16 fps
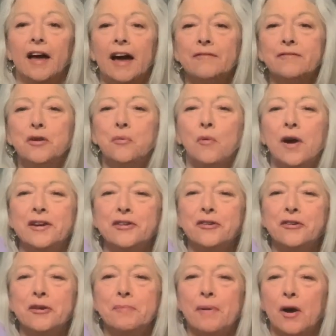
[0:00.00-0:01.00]
Have you
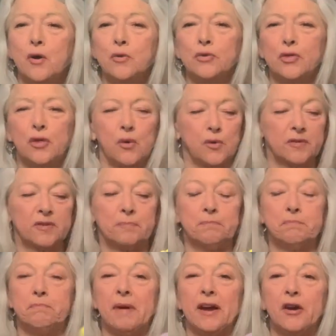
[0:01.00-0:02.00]
wondered about those
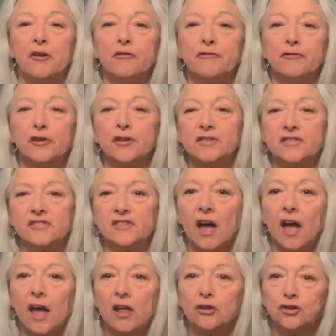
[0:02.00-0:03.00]
barefoot
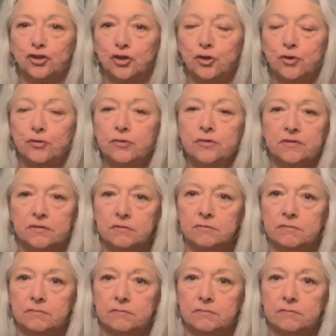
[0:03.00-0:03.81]
style shoes?